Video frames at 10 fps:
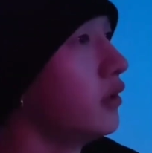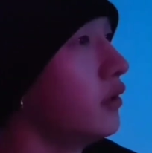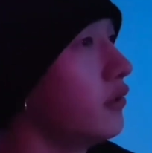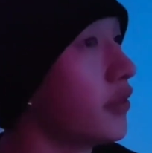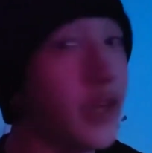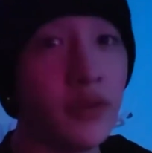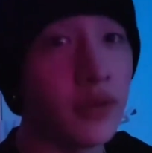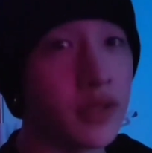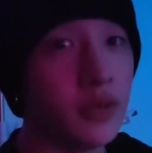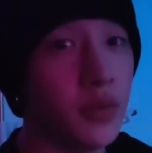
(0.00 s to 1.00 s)
for
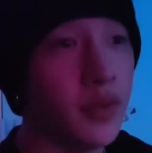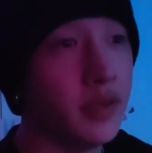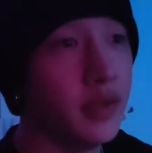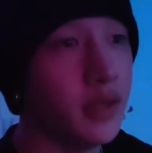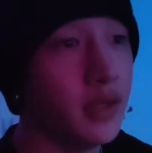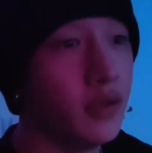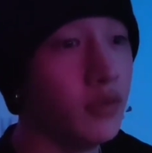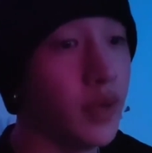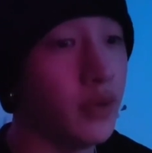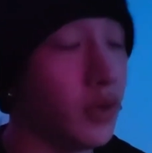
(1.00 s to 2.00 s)
Thunderous, when
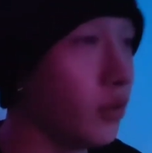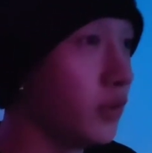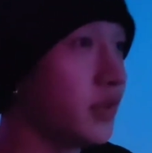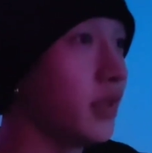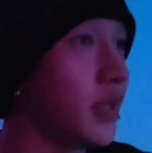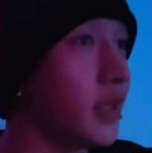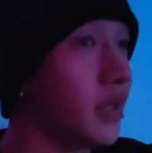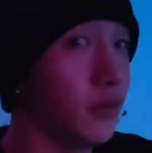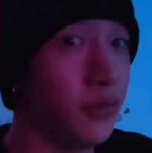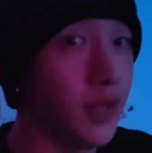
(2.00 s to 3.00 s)
it was in like
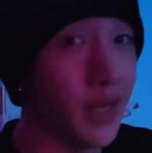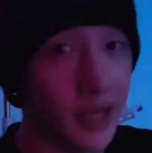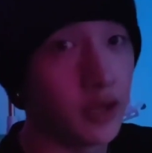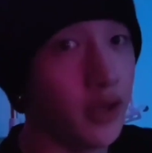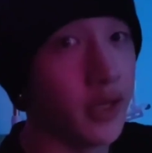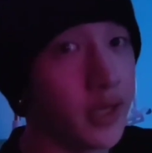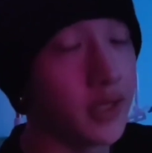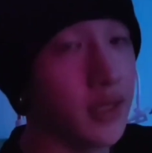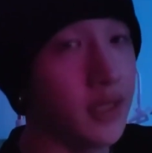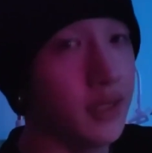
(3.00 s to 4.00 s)
a really iconic
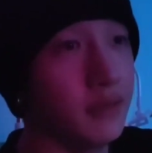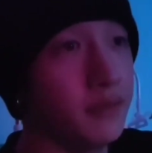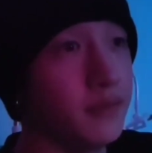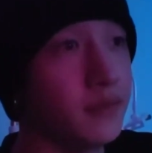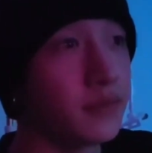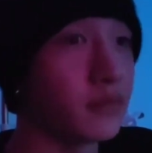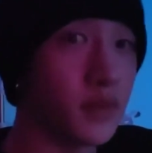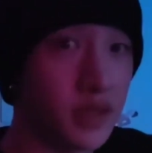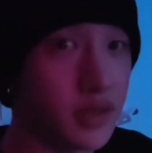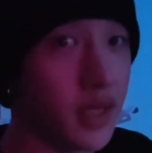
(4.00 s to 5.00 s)

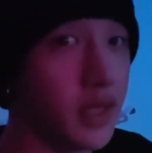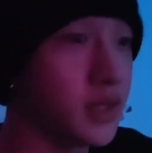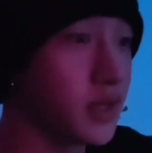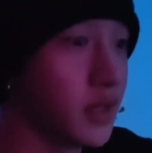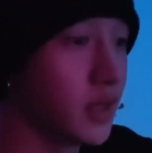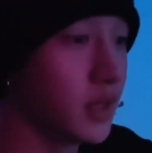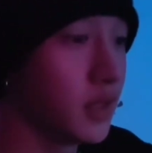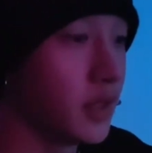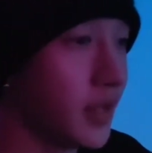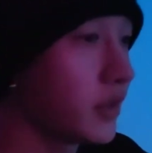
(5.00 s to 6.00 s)
stage.
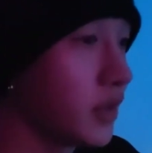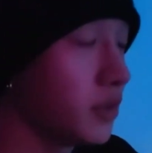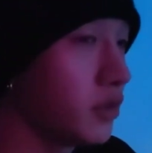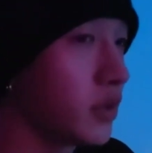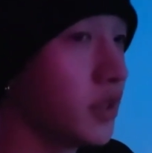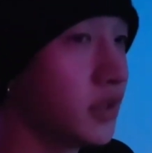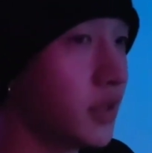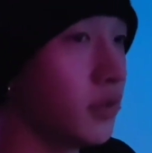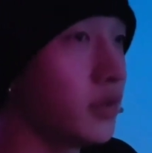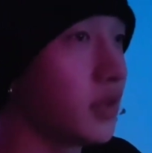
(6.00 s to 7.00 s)
That time as well, because
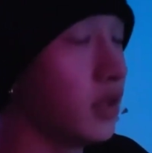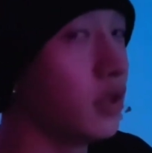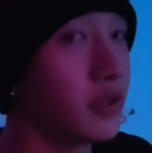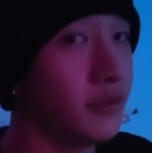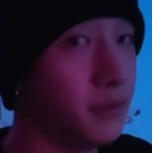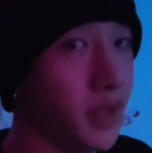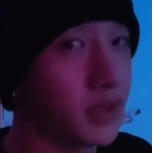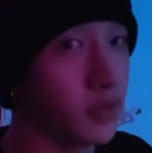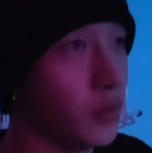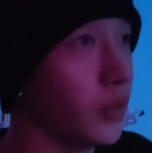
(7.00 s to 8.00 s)
there was a lot of
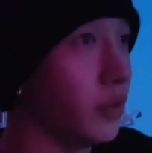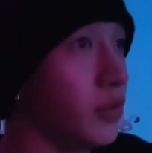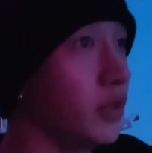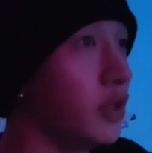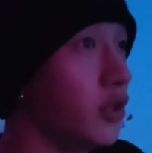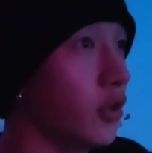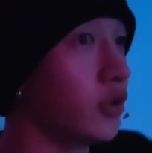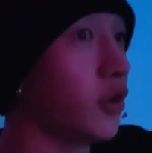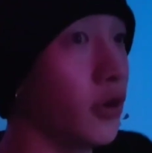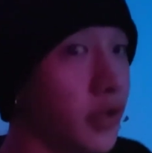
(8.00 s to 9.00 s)
parts where we would
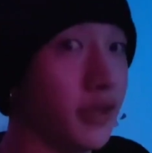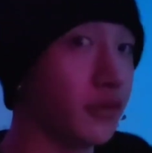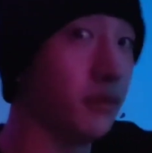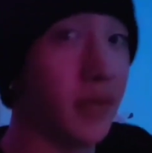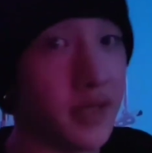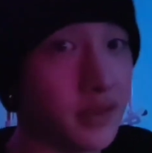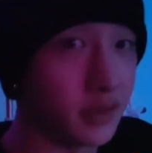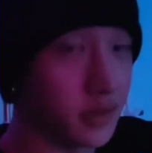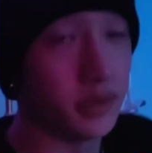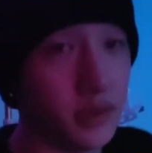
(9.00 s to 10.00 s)
go to different places
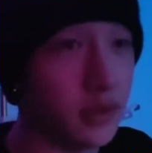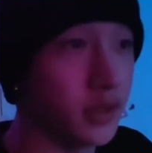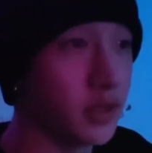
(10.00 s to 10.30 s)
to